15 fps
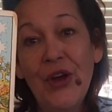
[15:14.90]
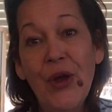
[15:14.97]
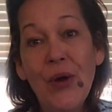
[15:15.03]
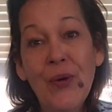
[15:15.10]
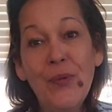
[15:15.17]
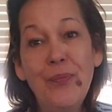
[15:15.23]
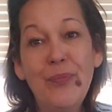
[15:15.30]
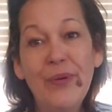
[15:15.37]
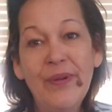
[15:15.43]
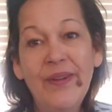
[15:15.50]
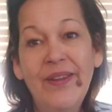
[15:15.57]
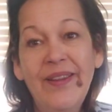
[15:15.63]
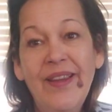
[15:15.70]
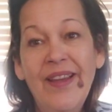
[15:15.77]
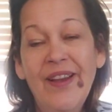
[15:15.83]
hope,
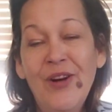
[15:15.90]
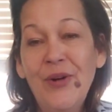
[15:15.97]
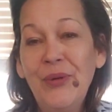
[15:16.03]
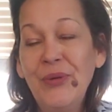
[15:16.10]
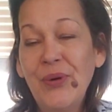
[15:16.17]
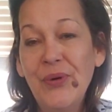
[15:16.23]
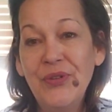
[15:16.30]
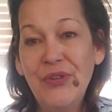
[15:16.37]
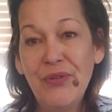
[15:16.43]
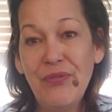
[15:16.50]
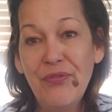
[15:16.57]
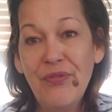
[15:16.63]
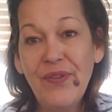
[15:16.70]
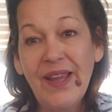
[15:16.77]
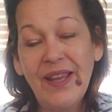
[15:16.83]
hold on to
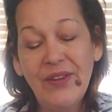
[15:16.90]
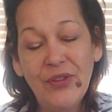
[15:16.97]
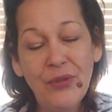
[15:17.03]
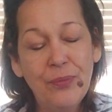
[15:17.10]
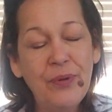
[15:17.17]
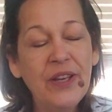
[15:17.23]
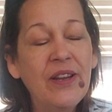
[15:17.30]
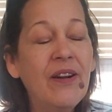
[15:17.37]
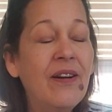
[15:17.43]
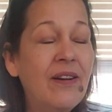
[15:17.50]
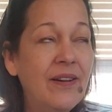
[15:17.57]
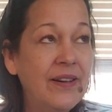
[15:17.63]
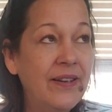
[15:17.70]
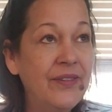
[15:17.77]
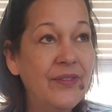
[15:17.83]
faith
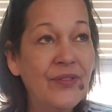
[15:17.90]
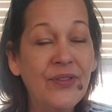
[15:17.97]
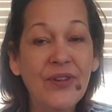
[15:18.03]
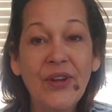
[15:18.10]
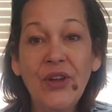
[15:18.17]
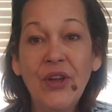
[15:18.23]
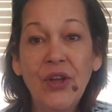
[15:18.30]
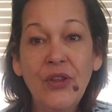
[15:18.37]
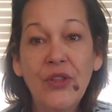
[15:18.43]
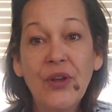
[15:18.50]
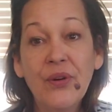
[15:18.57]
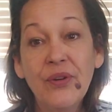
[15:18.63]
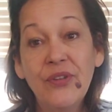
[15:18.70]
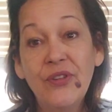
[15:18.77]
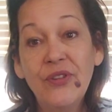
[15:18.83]
because
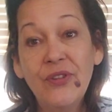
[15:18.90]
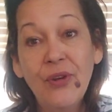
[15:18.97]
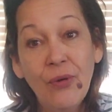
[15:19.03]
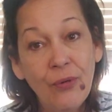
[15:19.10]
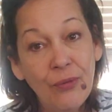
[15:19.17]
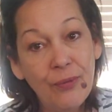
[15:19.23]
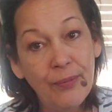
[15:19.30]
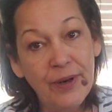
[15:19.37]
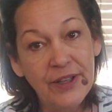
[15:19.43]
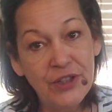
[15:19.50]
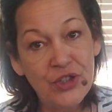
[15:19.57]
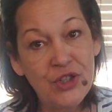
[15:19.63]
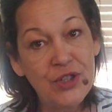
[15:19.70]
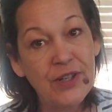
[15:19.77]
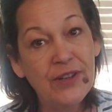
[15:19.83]
there is so
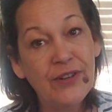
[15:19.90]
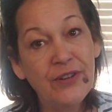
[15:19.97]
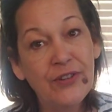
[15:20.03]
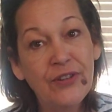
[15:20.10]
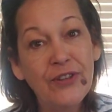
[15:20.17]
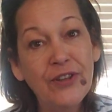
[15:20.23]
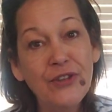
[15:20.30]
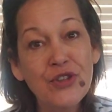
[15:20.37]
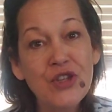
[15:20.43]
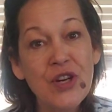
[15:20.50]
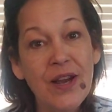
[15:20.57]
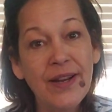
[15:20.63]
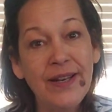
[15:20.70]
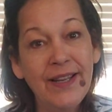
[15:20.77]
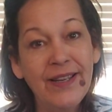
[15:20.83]
much still
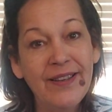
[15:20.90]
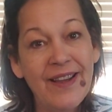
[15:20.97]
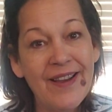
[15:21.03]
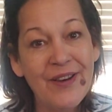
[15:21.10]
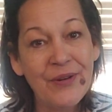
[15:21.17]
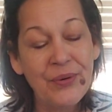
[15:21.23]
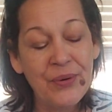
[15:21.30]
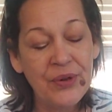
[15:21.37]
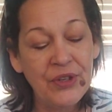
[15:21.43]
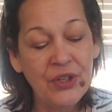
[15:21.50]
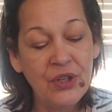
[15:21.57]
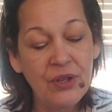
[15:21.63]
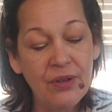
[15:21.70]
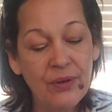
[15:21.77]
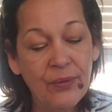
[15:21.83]
shining down on
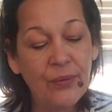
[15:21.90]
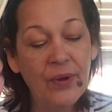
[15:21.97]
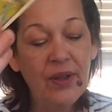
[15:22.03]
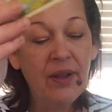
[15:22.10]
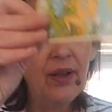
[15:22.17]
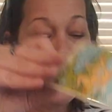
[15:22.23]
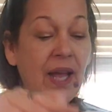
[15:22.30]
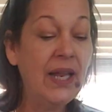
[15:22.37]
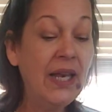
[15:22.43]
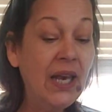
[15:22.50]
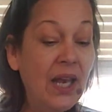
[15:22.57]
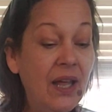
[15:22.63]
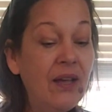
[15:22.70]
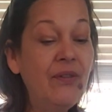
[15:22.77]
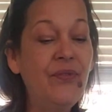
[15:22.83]
you. I
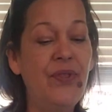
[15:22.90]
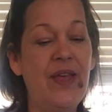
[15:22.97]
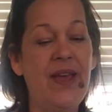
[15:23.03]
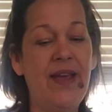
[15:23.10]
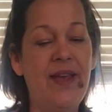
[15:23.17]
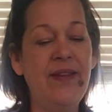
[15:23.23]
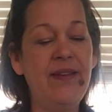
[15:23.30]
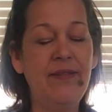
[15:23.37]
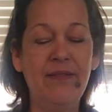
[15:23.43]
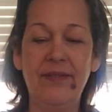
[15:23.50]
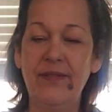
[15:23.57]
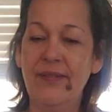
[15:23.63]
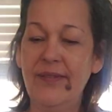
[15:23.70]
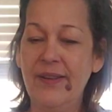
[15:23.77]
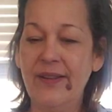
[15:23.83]
love that.
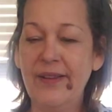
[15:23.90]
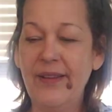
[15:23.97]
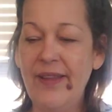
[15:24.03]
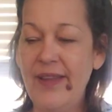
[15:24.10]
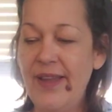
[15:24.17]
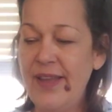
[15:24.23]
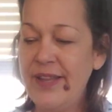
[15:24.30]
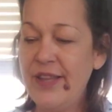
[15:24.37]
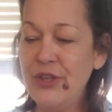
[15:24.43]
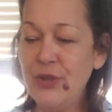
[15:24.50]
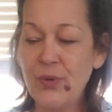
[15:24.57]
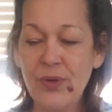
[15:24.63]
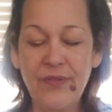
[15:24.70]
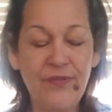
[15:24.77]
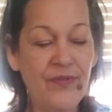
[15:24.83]
And then
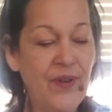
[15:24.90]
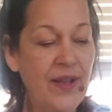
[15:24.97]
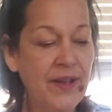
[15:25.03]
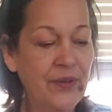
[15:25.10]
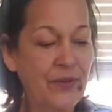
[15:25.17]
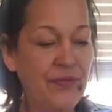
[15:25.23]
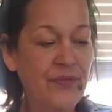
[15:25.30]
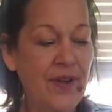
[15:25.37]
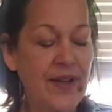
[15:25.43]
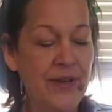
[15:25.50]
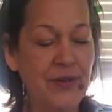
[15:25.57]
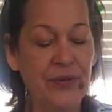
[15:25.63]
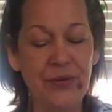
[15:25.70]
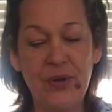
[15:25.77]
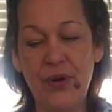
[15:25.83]
your final,
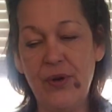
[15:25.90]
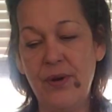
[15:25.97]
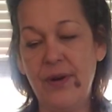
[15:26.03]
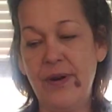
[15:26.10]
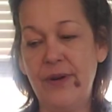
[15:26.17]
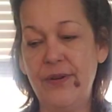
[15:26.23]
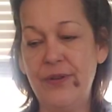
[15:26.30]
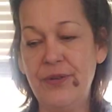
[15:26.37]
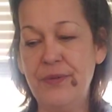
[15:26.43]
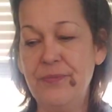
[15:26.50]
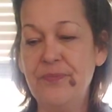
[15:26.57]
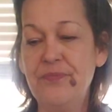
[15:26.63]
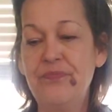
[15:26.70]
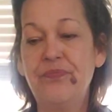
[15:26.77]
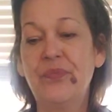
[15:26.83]
final card
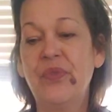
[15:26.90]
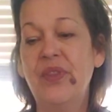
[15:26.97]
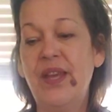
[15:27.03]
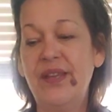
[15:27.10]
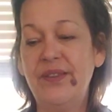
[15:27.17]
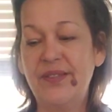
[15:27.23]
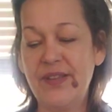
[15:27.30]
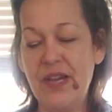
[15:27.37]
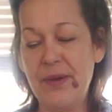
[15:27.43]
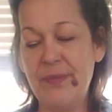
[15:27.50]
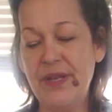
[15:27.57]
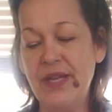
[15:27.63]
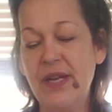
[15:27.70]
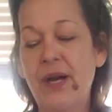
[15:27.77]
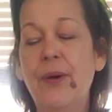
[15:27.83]
that is
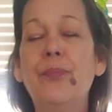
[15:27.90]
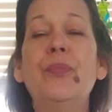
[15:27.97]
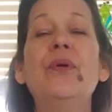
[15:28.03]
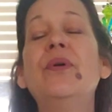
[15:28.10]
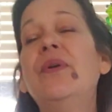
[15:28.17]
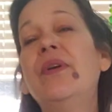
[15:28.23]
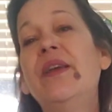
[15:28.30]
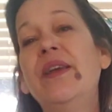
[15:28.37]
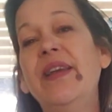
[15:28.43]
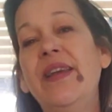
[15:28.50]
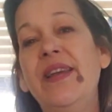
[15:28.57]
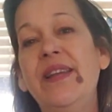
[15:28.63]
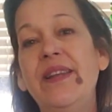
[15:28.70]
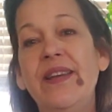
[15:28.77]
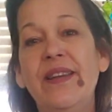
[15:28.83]
coming up.
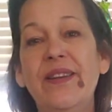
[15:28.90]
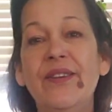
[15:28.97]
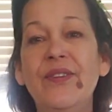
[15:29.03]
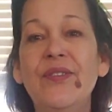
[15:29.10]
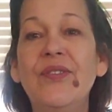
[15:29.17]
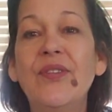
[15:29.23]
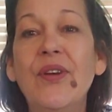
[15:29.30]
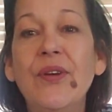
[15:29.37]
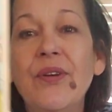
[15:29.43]
It is